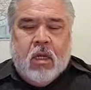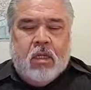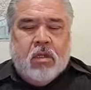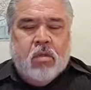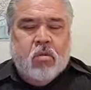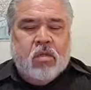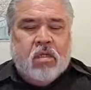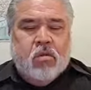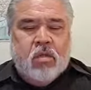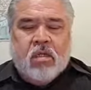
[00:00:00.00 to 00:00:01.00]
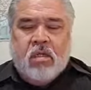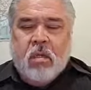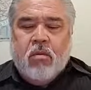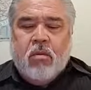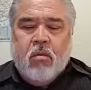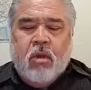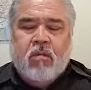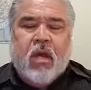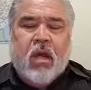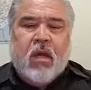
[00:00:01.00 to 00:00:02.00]
And so we just want to start with the Word
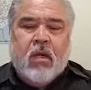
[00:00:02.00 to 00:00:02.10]
of God.